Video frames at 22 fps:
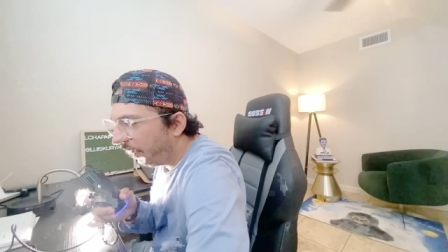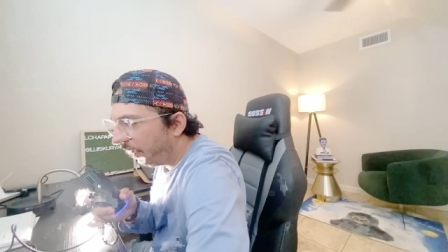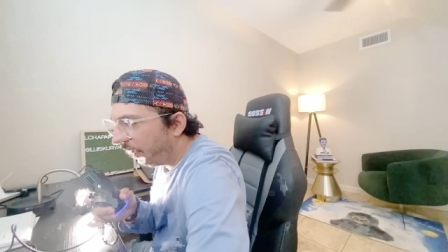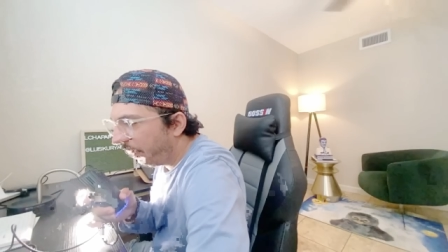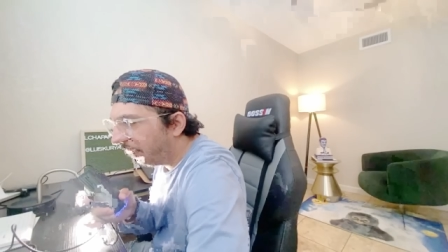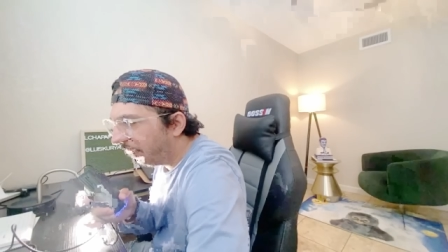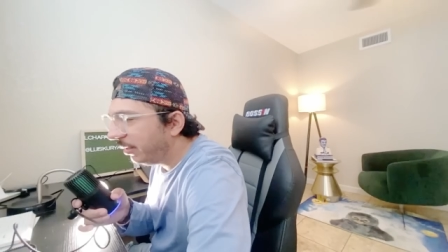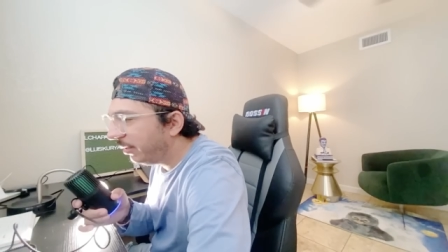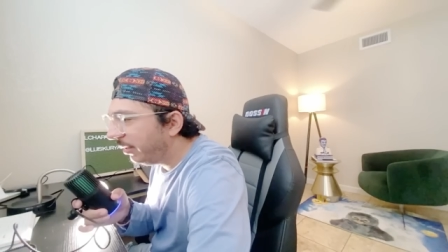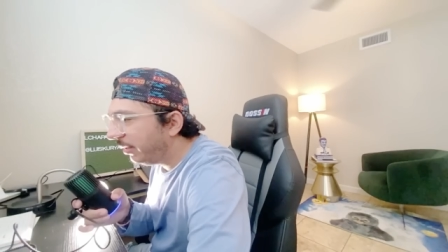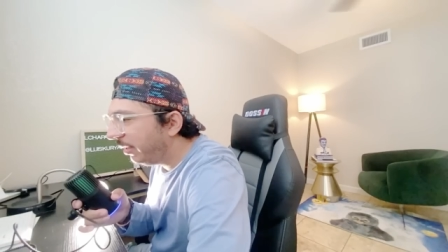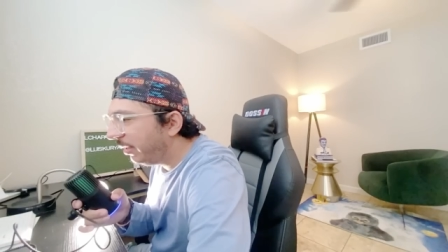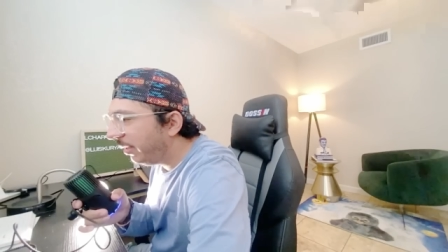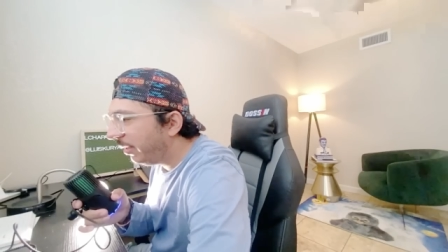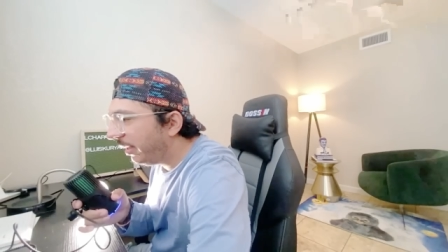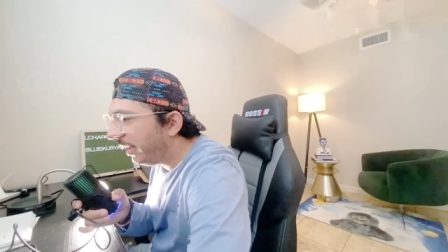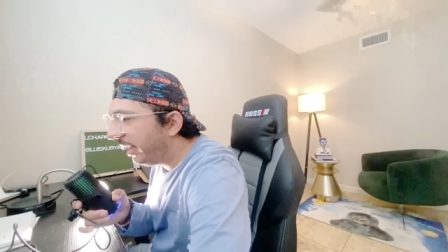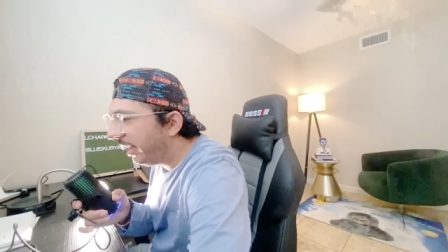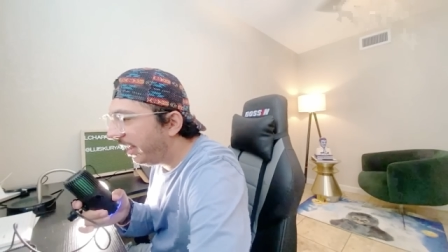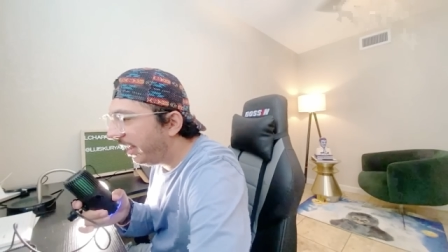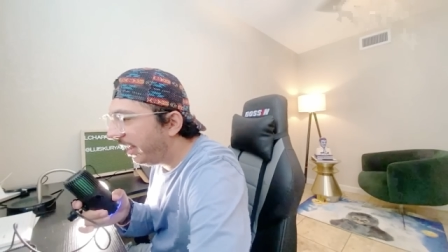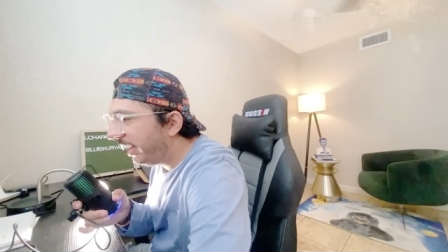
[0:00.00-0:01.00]
Hassin
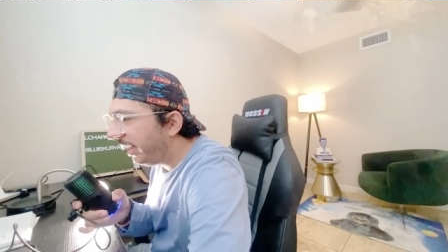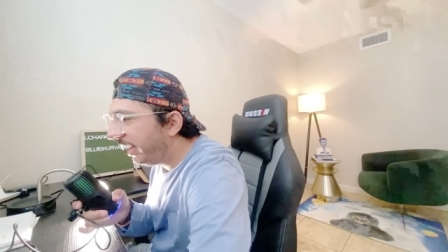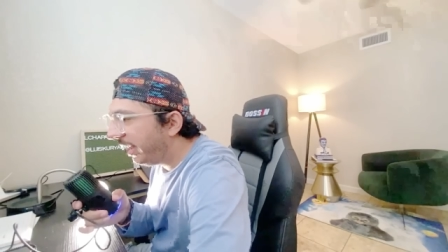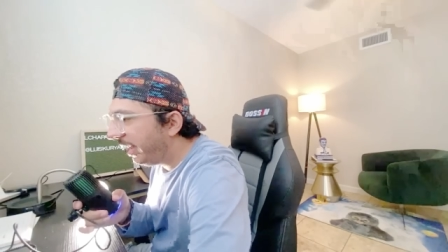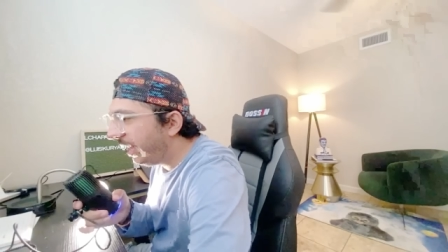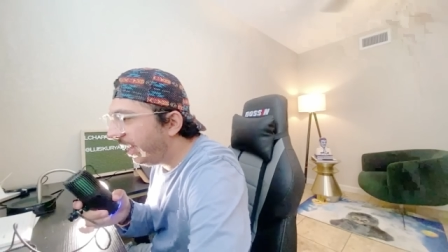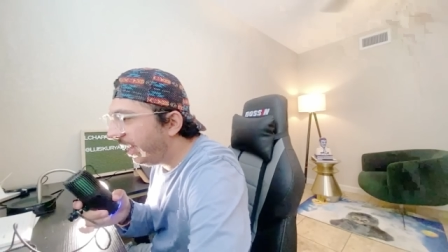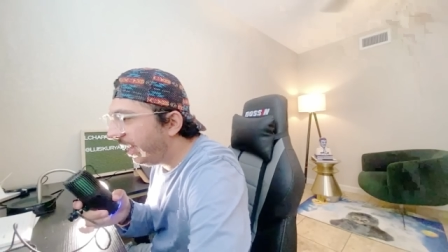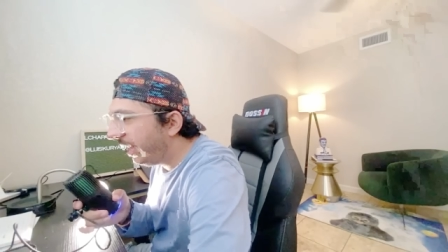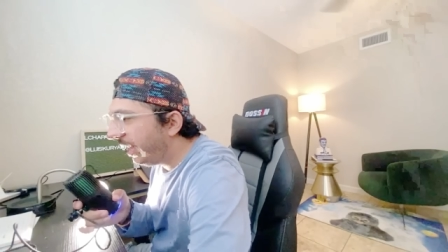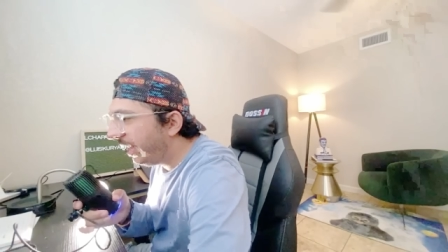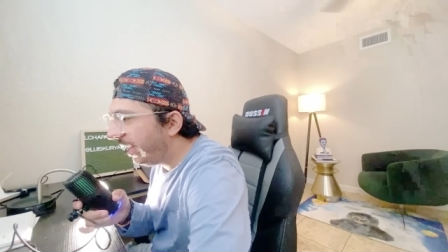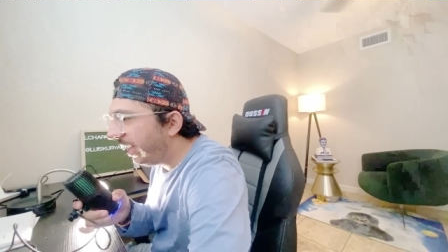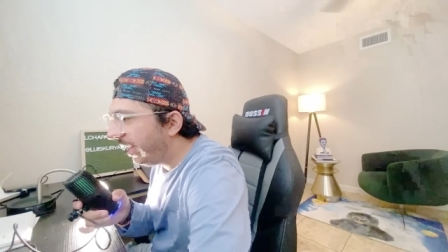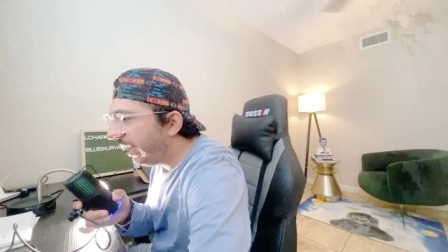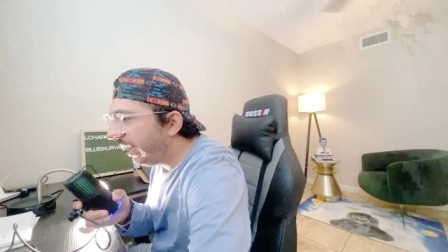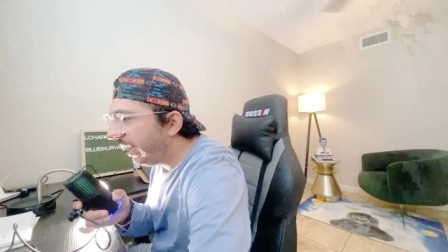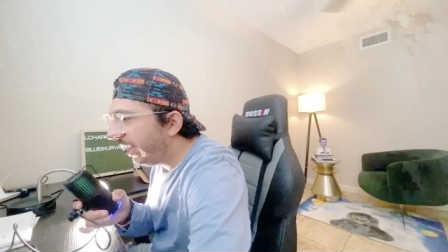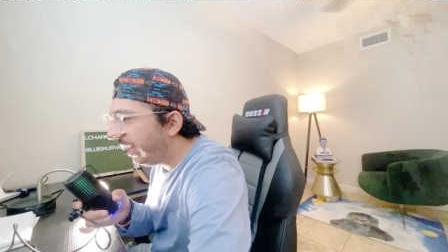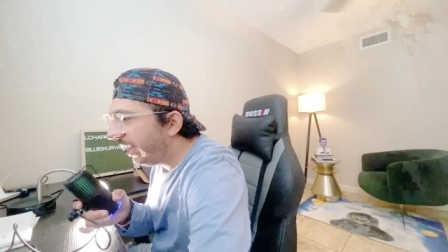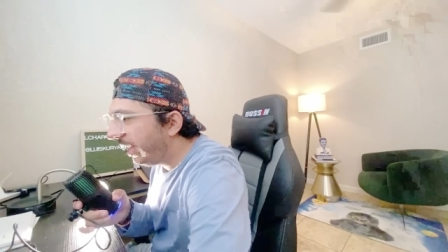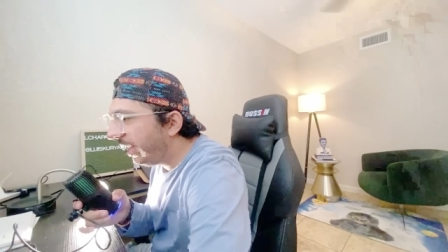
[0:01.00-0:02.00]
Eduardo recently
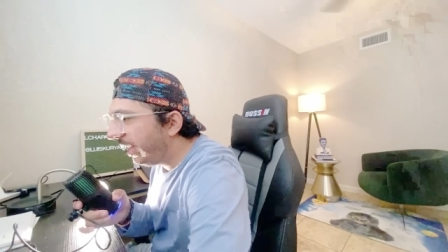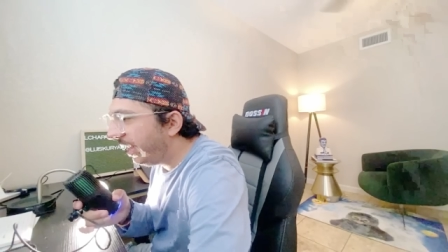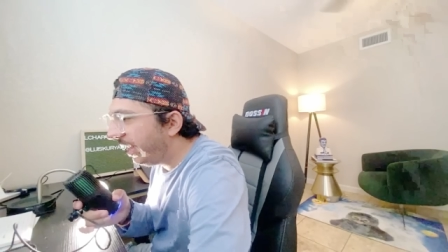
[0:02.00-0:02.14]
bought